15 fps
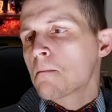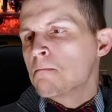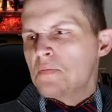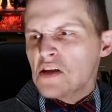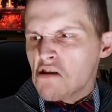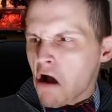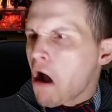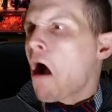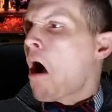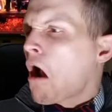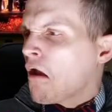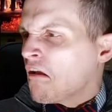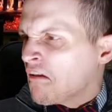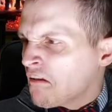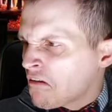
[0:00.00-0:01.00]

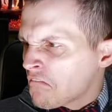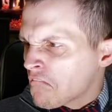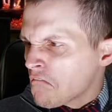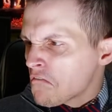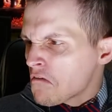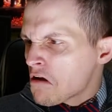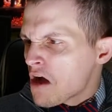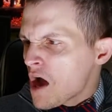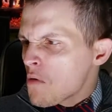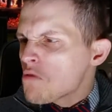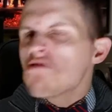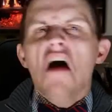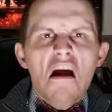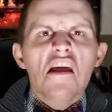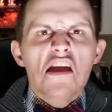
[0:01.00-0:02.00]
Begone! I will
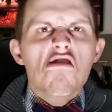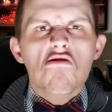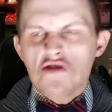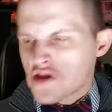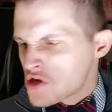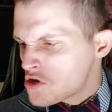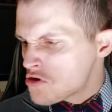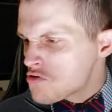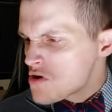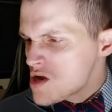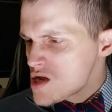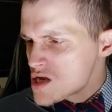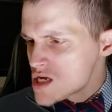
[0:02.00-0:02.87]
not hear you.